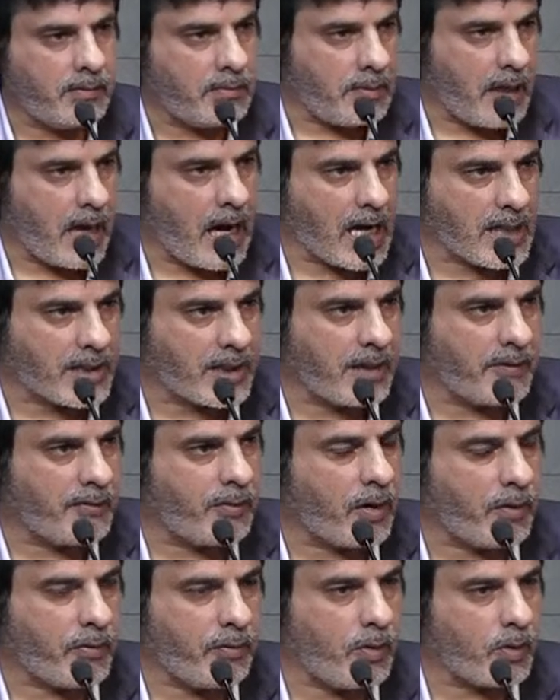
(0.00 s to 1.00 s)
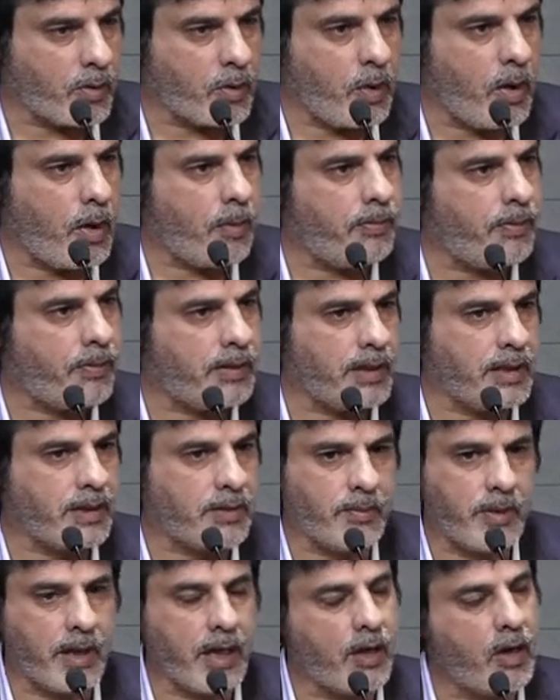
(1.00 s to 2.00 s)
asking for a photo op for this.
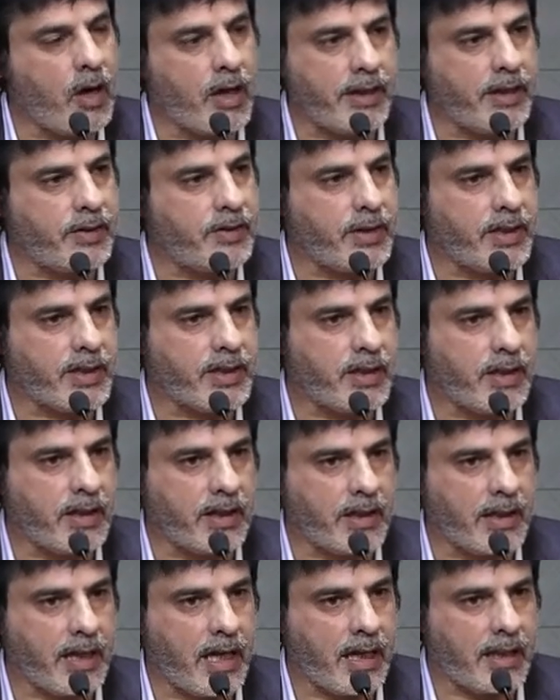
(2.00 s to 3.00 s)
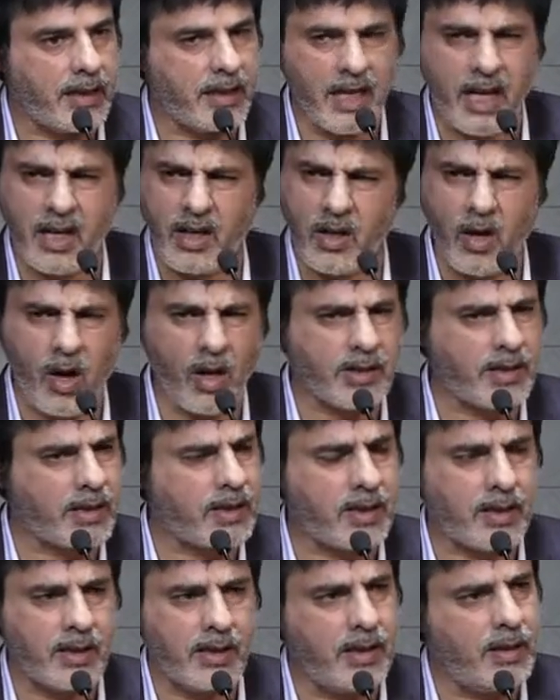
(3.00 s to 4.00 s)
We are not interested in that. There
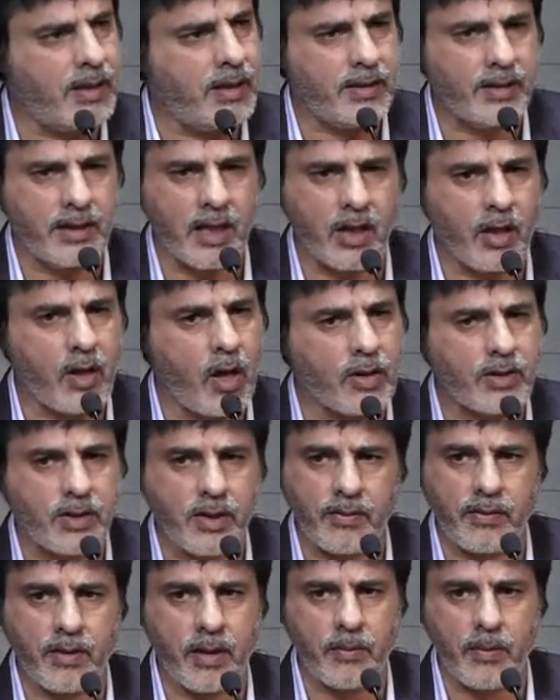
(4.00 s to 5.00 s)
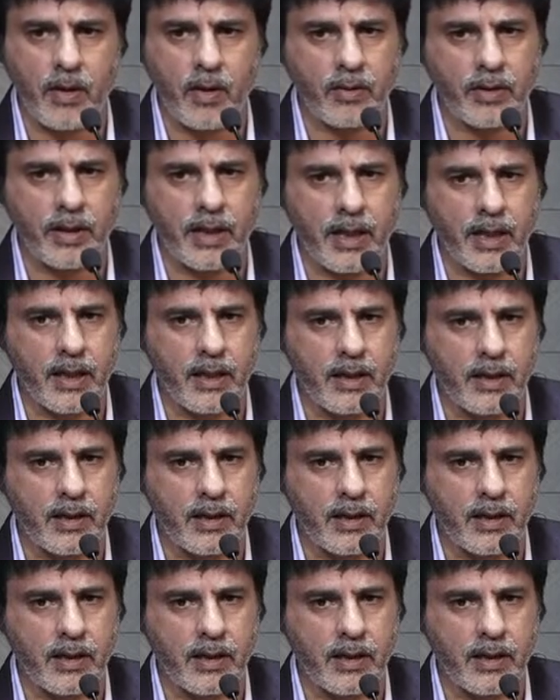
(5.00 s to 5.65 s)
are lots of them out there.